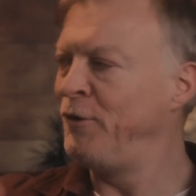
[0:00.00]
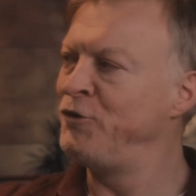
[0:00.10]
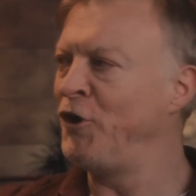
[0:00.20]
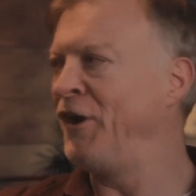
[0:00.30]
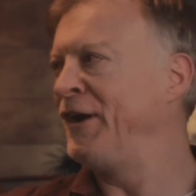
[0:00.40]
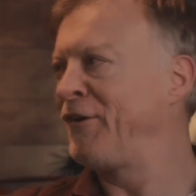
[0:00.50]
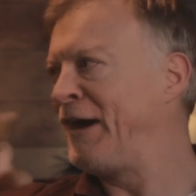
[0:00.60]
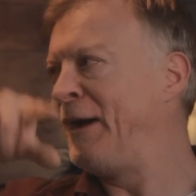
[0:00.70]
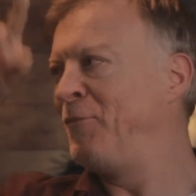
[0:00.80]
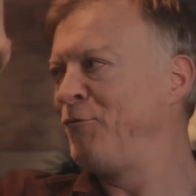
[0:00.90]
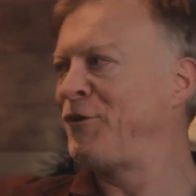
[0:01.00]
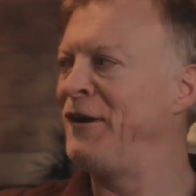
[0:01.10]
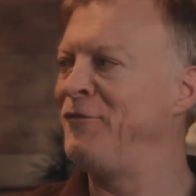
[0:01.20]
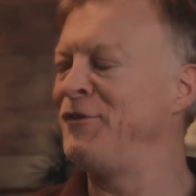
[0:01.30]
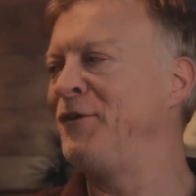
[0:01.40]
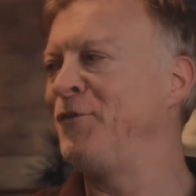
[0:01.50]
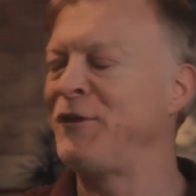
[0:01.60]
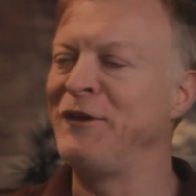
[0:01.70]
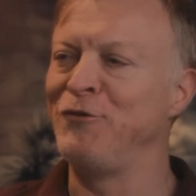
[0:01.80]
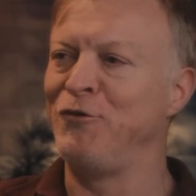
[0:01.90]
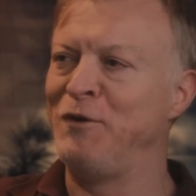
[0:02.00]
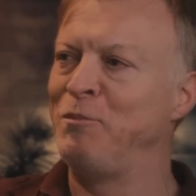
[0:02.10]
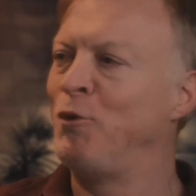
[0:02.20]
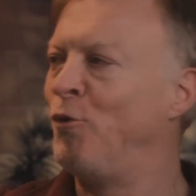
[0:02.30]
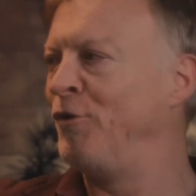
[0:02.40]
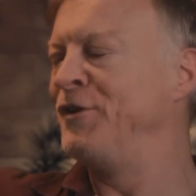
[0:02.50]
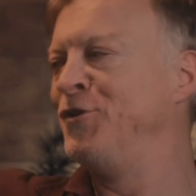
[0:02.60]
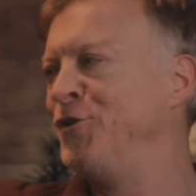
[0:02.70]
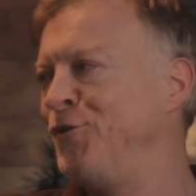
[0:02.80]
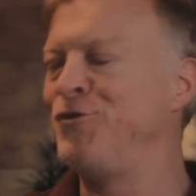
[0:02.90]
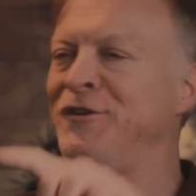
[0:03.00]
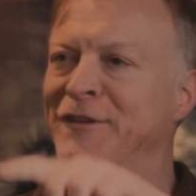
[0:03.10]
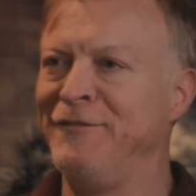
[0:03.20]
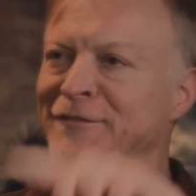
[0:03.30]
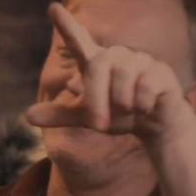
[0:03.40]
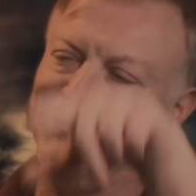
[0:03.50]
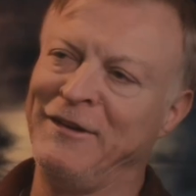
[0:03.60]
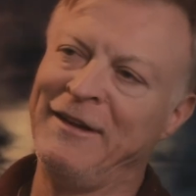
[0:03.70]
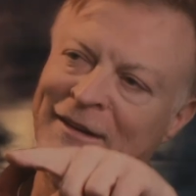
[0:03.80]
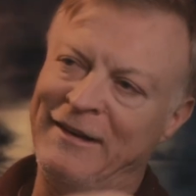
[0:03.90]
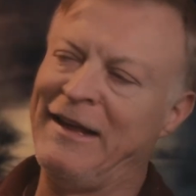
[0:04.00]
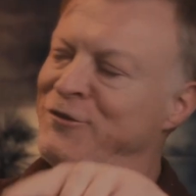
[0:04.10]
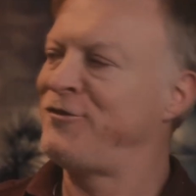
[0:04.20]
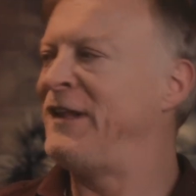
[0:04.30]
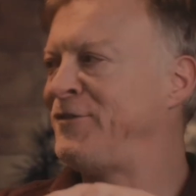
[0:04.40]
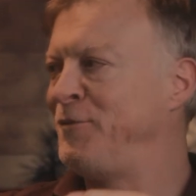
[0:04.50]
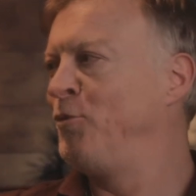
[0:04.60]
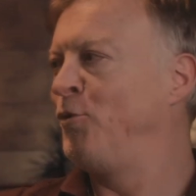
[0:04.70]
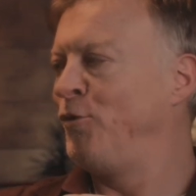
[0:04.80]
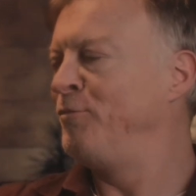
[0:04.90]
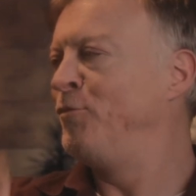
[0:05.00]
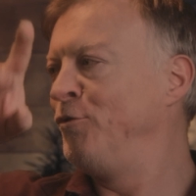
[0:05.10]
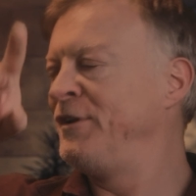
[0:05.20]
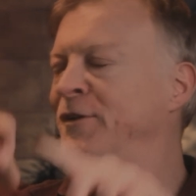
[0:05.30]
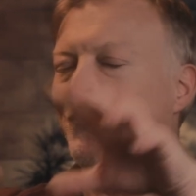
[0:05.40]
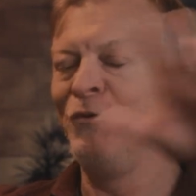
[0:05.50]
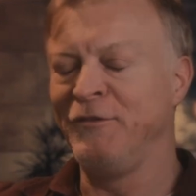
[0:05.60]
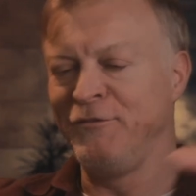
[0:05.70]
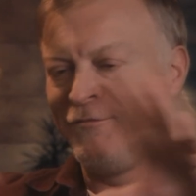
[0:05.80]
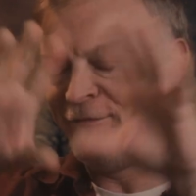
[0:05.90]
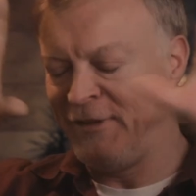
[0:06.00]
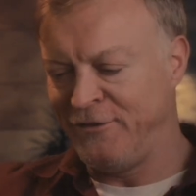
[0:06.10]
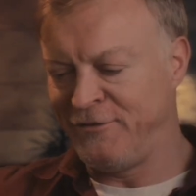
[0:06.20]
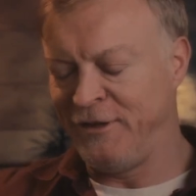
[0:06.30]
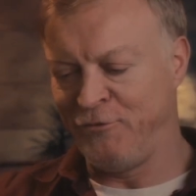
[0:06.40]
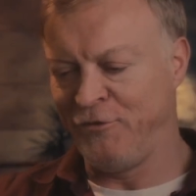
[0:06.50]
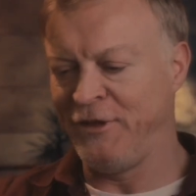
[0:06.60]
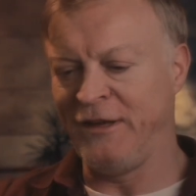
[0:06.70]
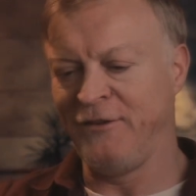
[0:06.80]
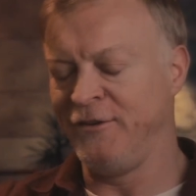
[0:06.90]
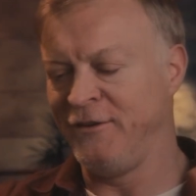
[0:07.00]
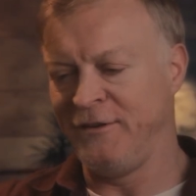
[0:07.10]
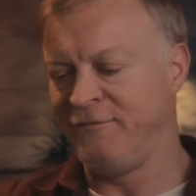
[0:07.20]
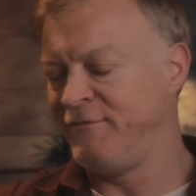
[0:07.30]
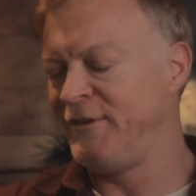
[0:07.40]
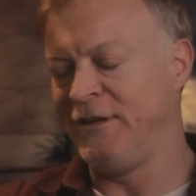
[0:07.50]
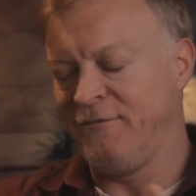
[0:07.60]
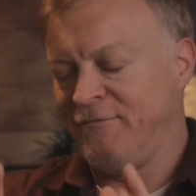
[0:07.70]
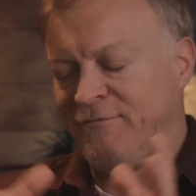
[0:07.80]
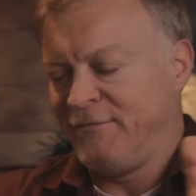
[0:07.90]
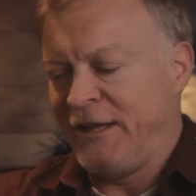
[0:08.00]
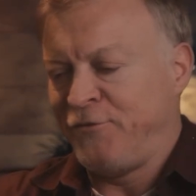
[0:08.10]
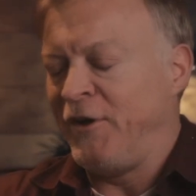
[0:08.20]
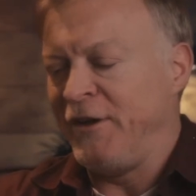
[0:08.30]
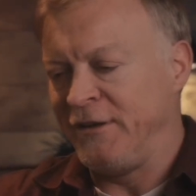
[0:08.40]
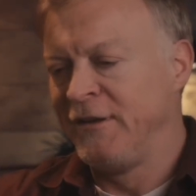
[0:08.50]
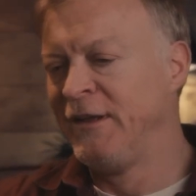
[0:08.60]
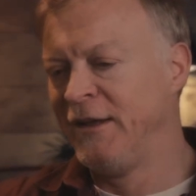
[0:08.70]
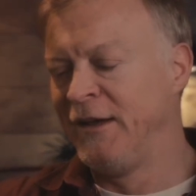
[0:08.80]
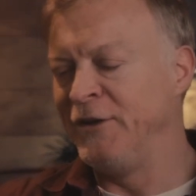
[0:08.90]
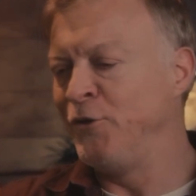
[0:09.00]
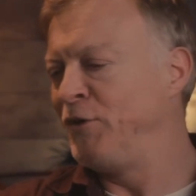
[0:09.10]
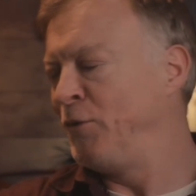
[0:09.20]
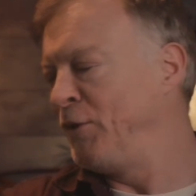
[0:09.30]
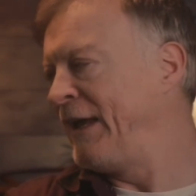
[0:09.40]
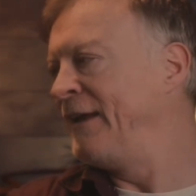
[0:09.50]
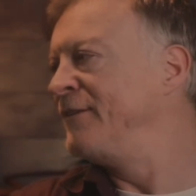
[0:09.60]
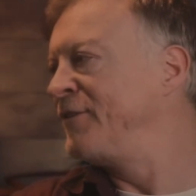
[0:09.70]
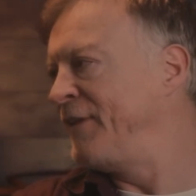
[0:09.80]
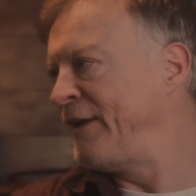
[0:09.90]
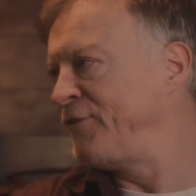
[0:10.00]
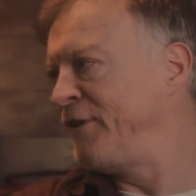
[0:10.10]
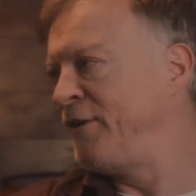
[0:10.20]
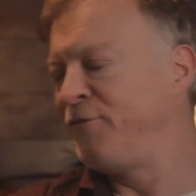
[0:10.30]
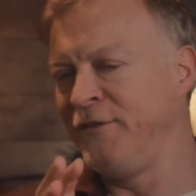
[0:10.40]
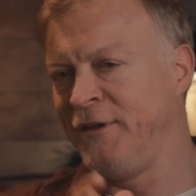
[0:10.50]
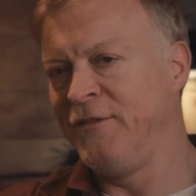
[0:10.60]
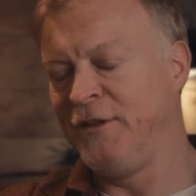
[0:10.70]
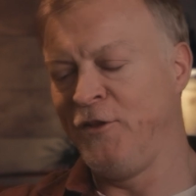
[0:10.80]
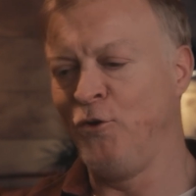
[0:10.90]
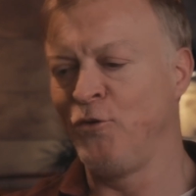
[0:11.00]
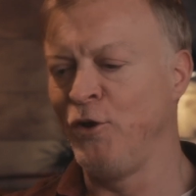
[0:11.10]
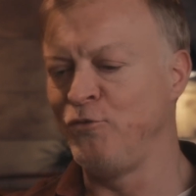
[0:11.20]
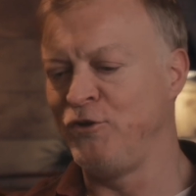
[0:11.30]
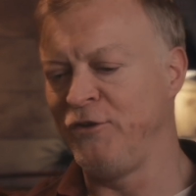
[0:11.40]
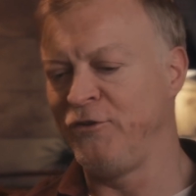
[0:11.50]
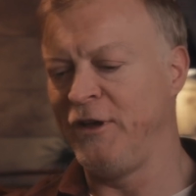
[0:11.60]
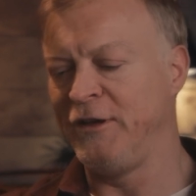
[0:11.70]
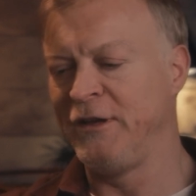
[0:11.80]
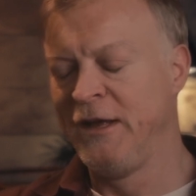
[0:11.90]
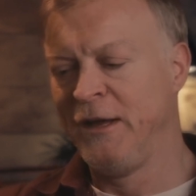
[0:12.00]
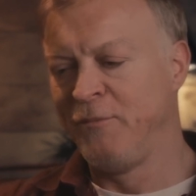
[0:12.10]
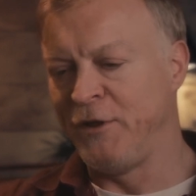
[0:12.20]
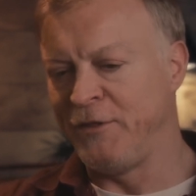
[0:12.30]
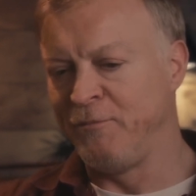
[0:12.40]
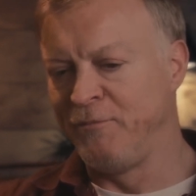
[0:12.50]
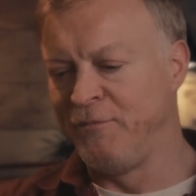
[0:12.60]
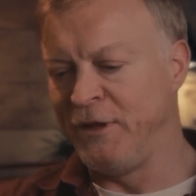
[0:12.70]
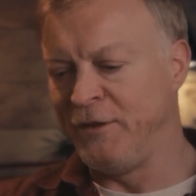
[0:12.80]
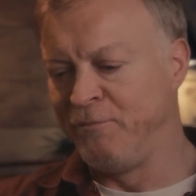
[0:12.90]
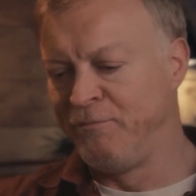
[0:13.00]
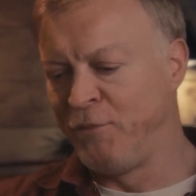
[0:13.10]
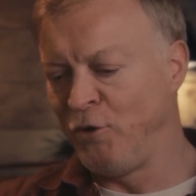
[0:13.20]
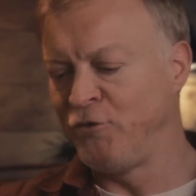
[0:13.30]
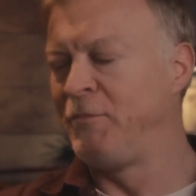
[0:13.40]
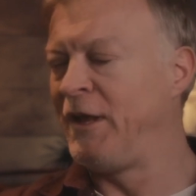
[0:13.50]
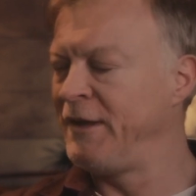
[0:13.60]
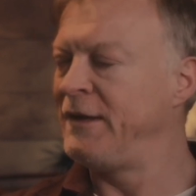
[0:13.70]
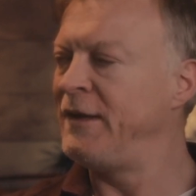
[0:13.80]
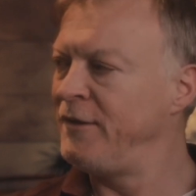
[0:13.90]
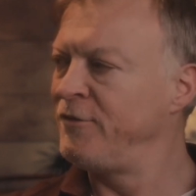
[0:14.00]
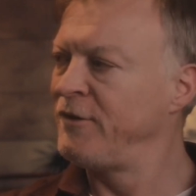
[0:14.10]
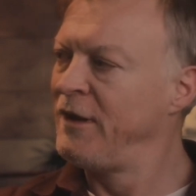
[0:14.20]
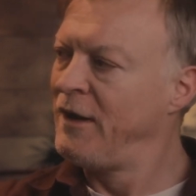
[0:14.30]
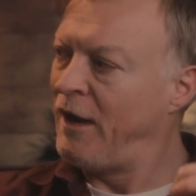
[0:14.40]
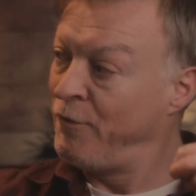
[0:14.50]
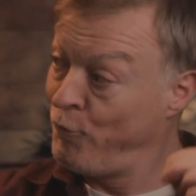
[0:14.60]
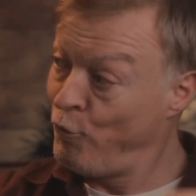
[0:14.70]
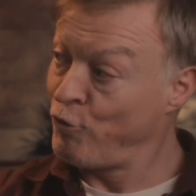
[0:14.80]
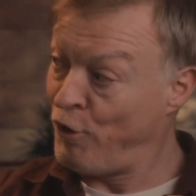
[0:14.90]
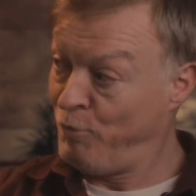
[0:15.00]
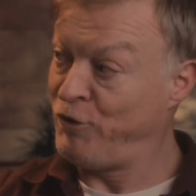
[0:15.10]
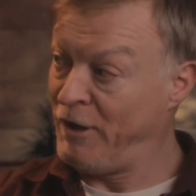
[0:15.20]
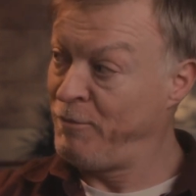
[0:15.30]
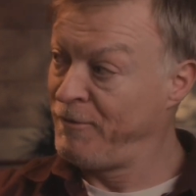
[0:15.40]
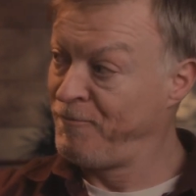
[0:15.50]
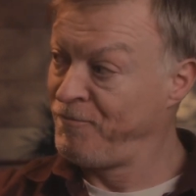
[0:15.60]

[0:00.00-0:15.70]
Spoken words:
a diagram of kind of, things that are important and urgent and, less important, more, all of these different things. And that's fine. I don't really want to get into that stuff and the whole coaching side. But the bottom line is a thought crops up.